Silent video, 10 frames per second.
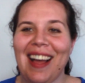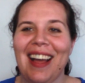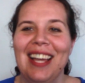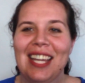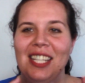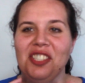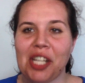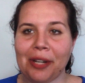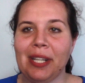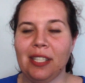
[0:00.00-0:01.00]
I
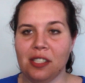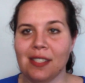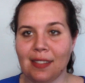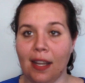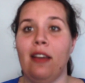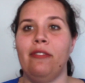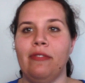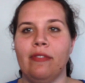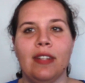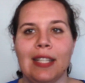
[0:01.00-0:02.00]
generally just
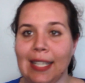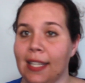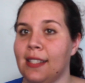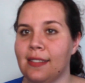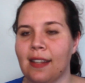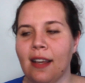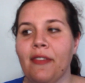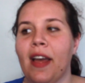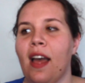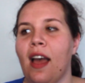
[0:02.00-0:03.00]
love geeky
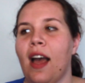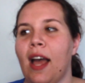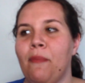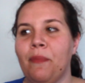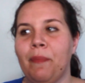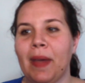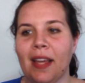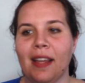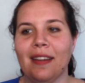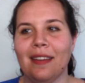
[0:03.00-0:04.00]
stuff.
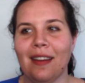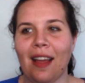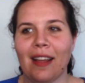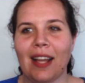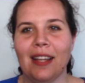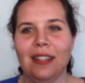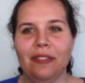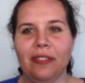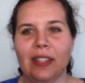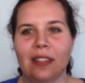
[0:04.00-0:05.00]
But I kind
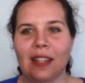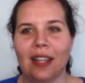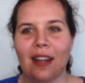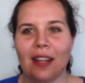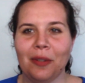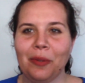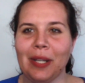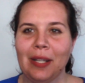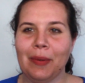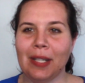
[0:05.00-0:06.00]
of feel that I don't
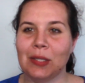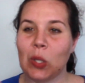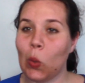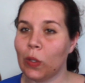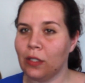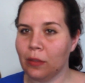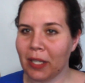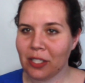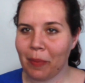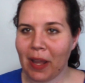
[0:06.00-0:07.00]
really want to talk too
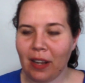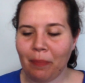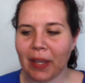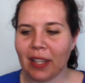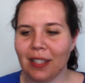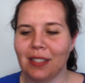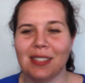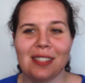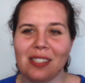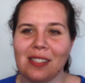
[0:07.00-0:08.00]
much about it
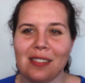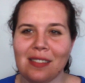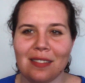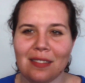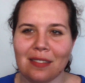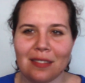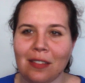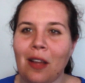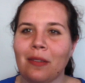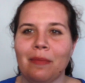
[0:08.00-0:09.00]
because that's just
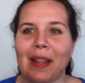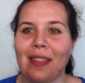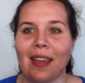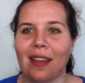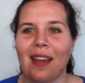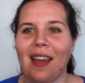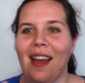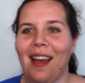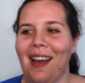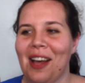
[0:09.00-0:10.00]
not my thing.
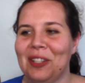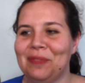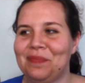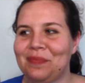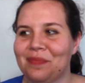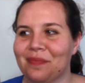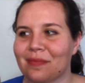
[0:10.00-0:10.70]
And